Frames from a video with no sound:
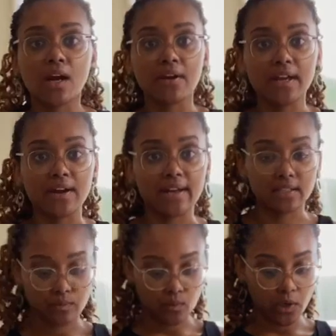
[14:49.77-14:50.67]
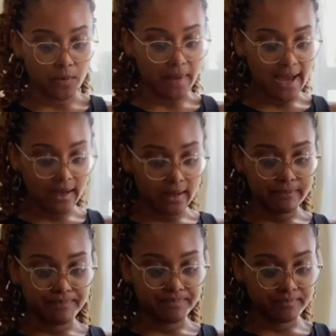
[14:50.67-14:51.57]
right, you guys, we're back.
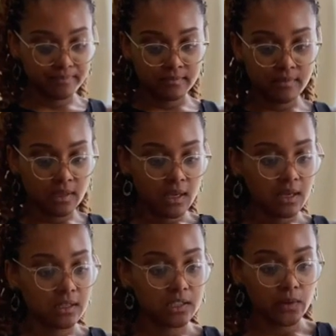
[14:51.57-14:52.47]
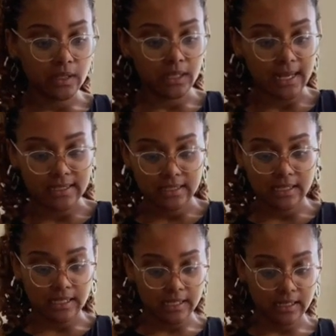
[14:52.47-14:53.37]
Doing the last
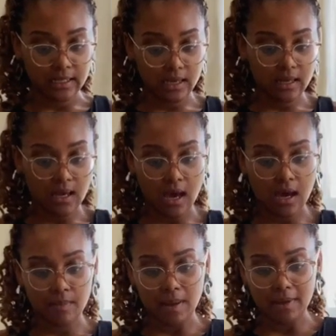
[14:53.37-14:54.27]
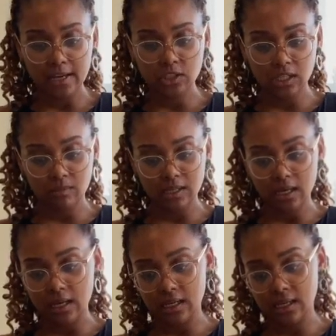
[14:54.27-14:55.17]
thing. I'm actually going to be
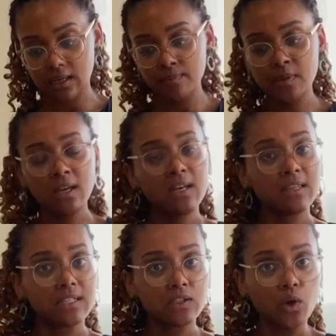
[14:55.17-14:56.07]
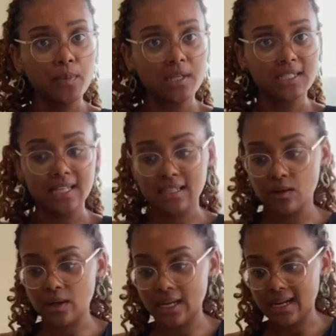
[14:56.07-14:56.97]
cutting this sorpreseta
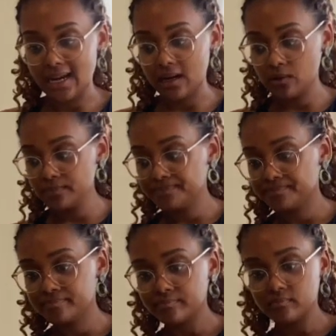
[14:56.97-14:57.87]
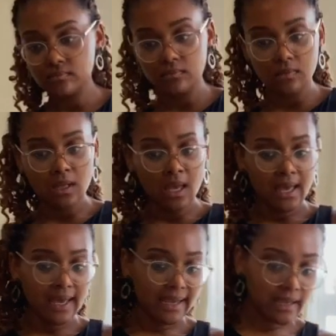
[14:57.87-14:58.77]
right now.
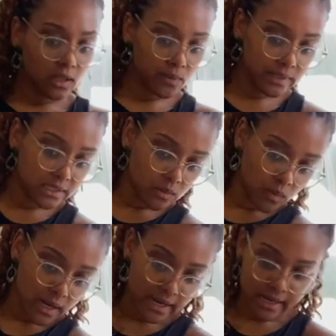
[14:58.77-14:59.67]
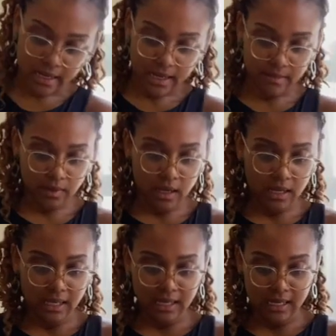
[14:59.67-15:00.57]
And the reason why I'm cutting it